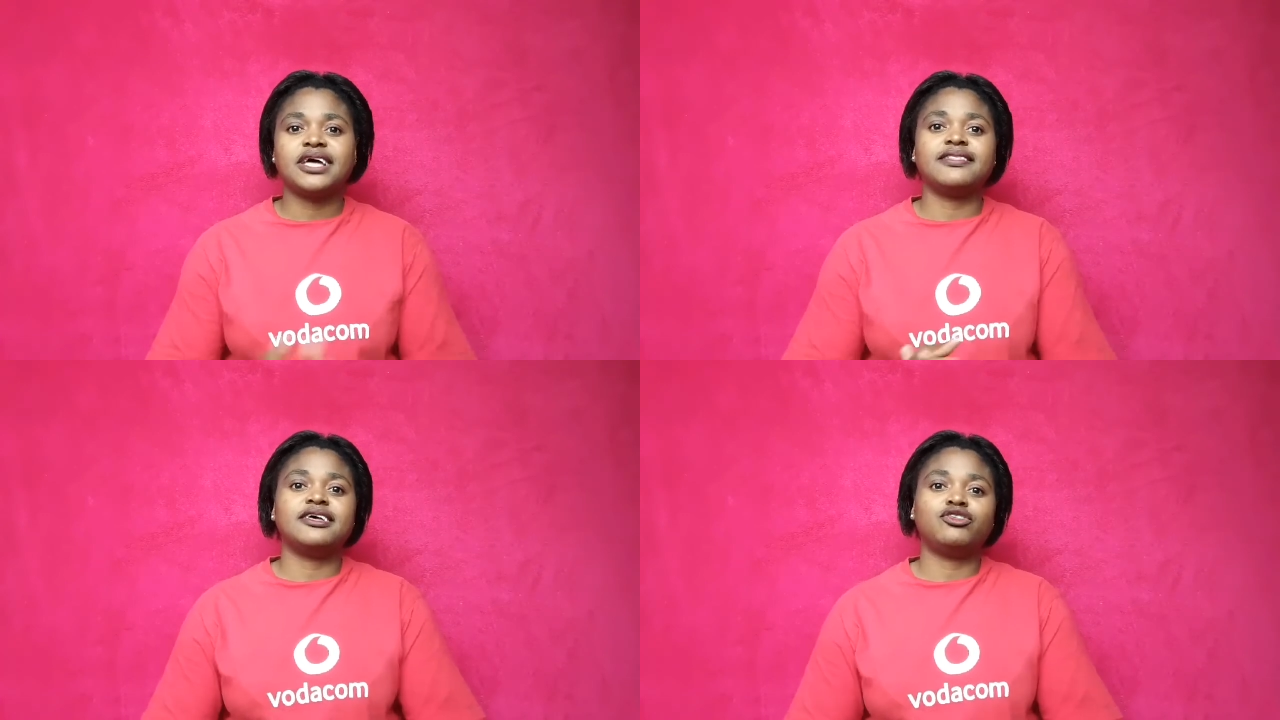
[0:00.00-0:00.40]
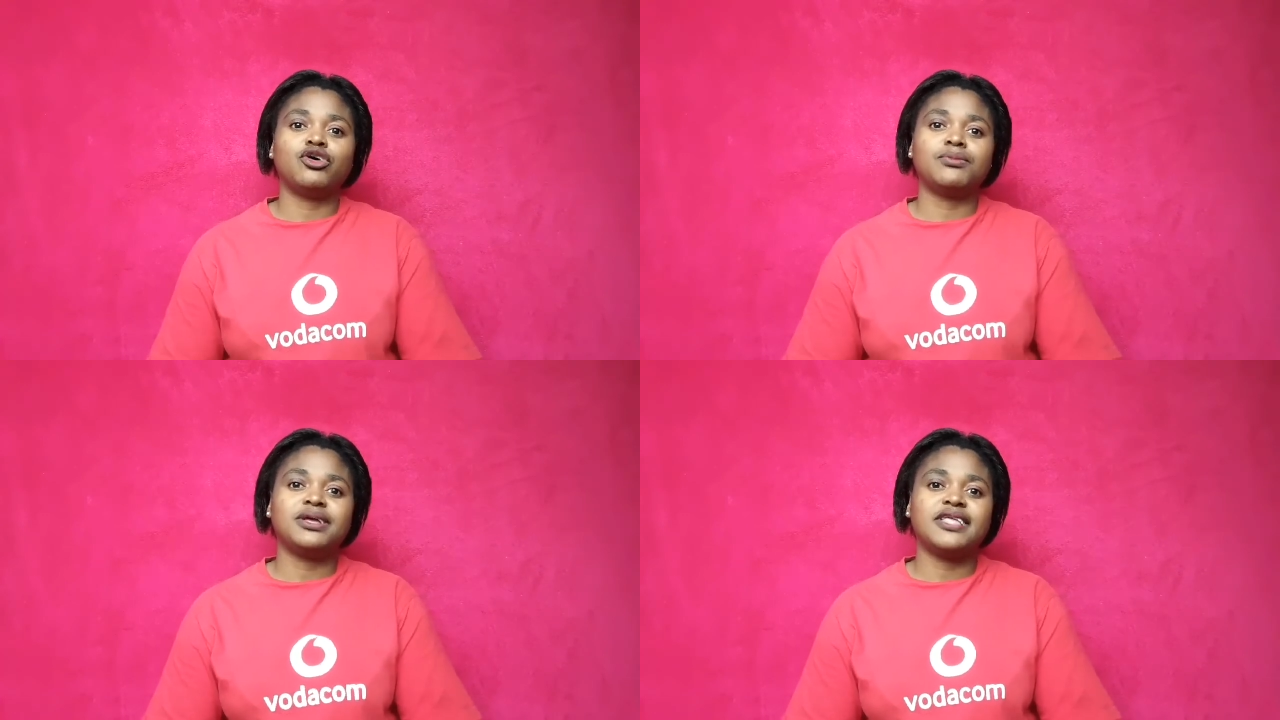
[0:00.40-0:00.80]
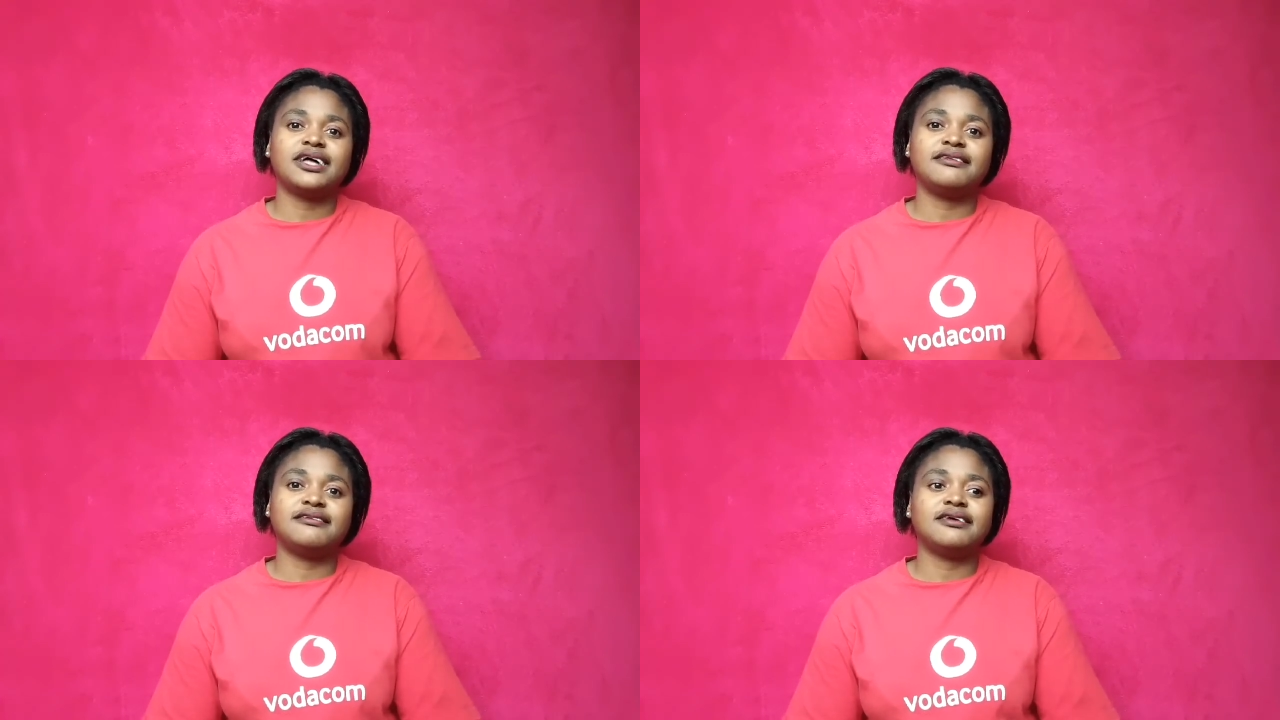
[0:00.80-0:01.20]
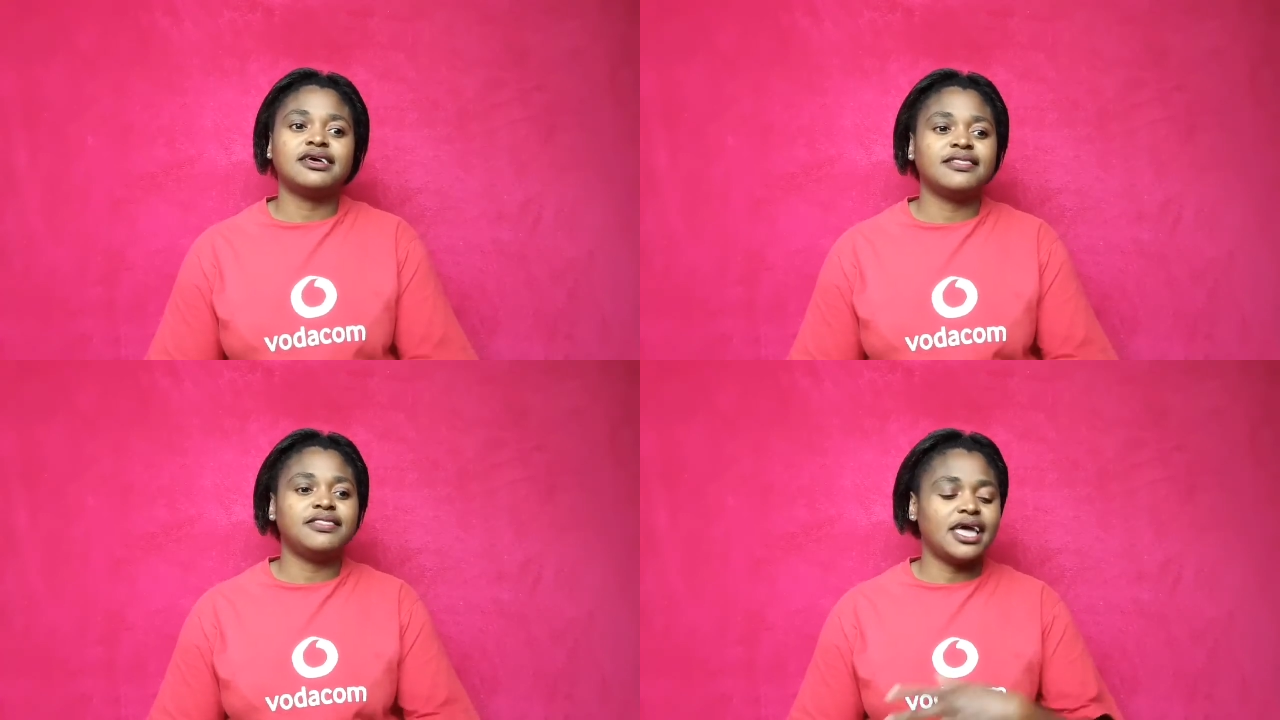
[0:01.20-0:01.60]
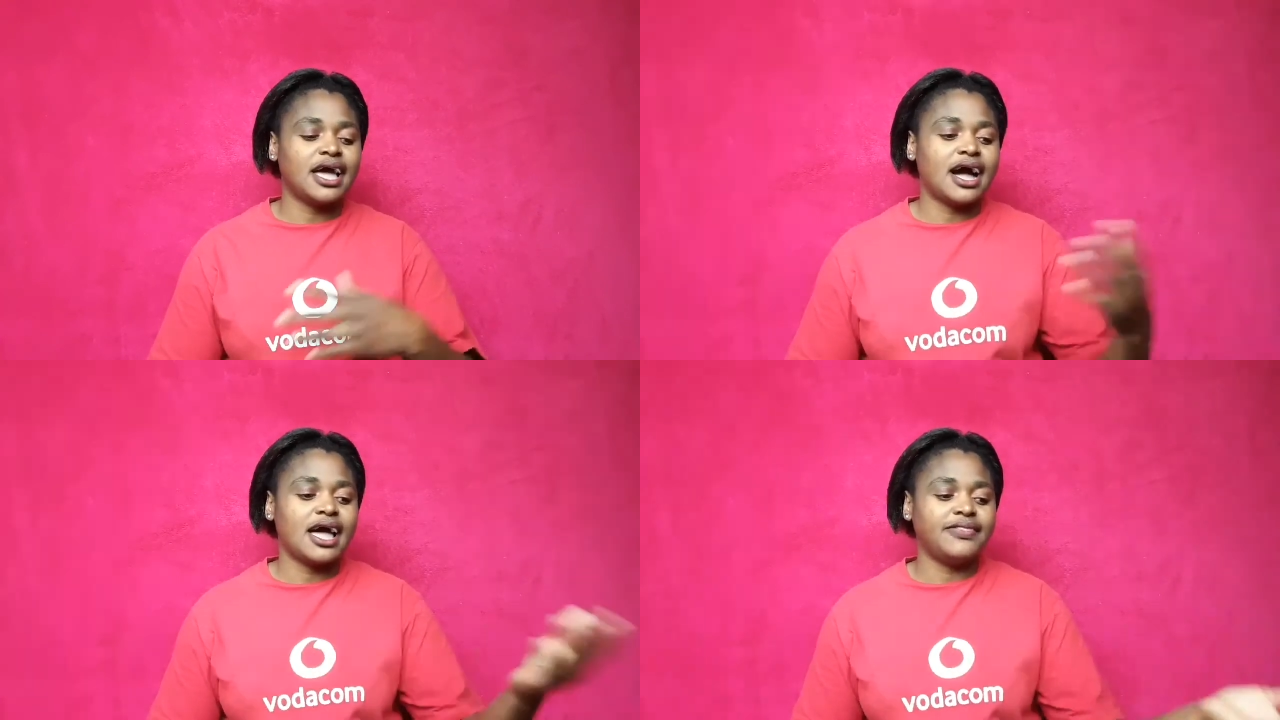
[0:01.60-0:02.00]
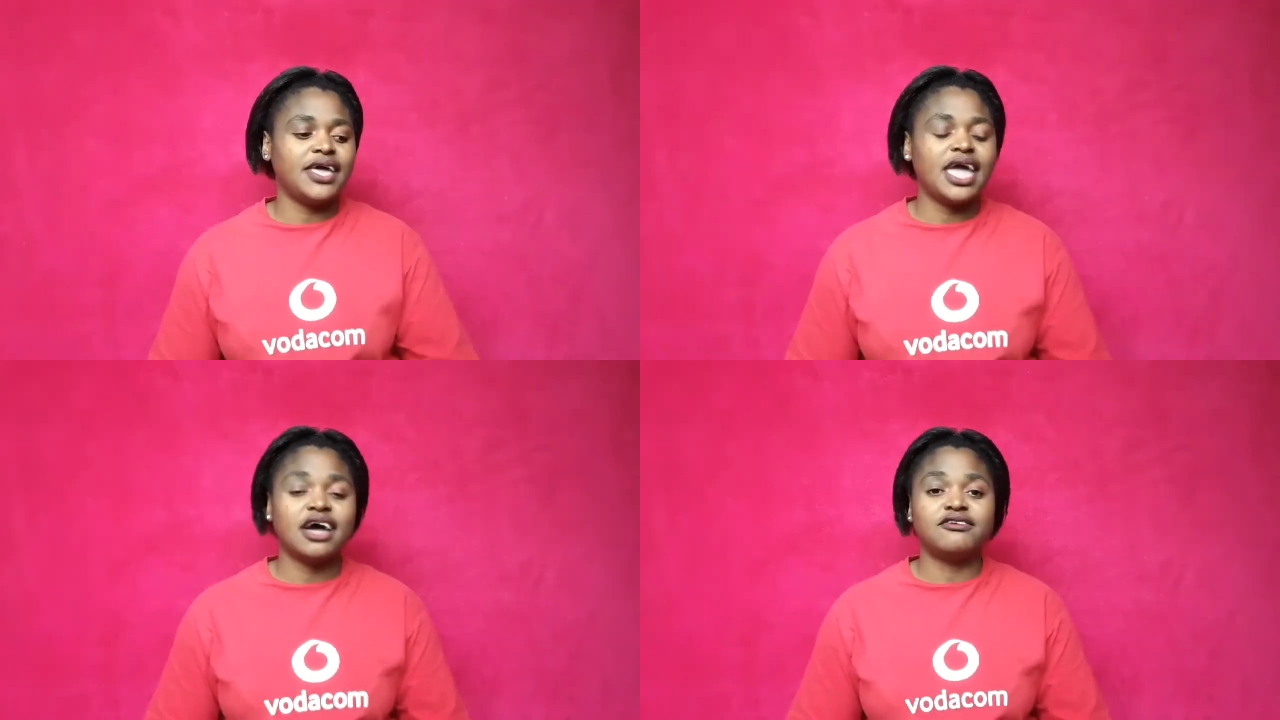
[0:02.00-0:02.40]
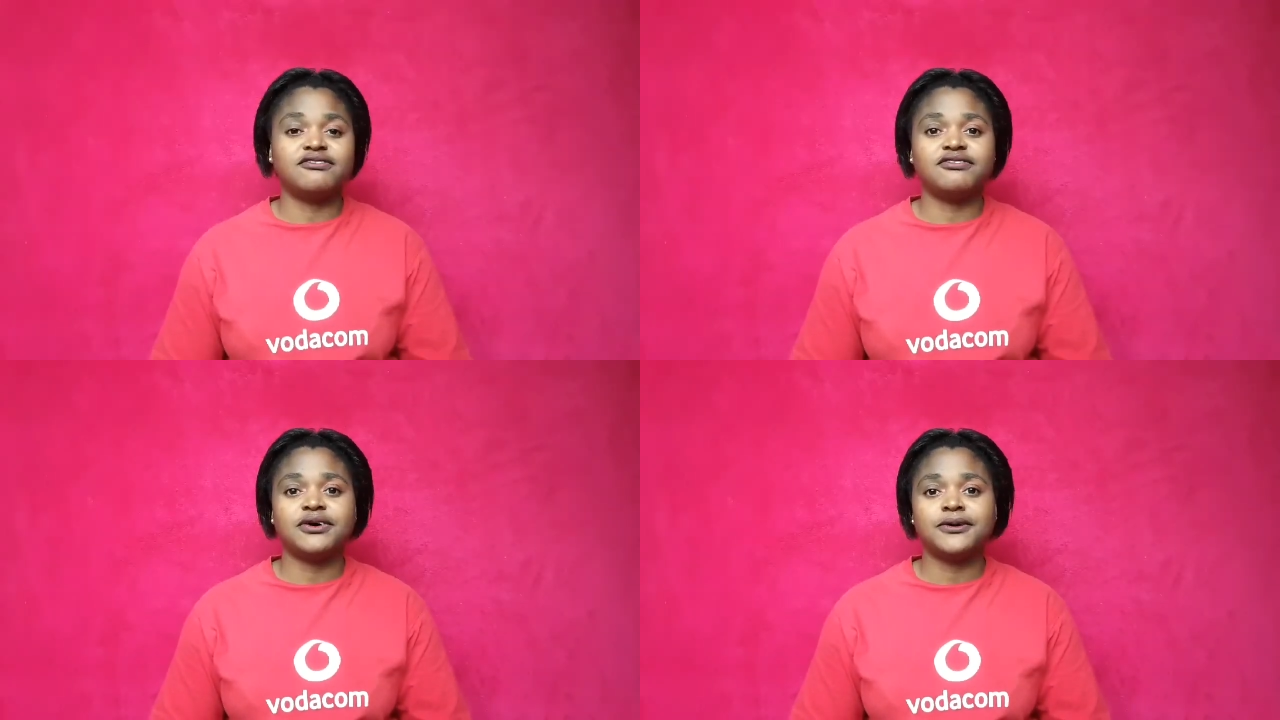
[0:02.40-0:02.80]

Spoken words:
and they told me that they have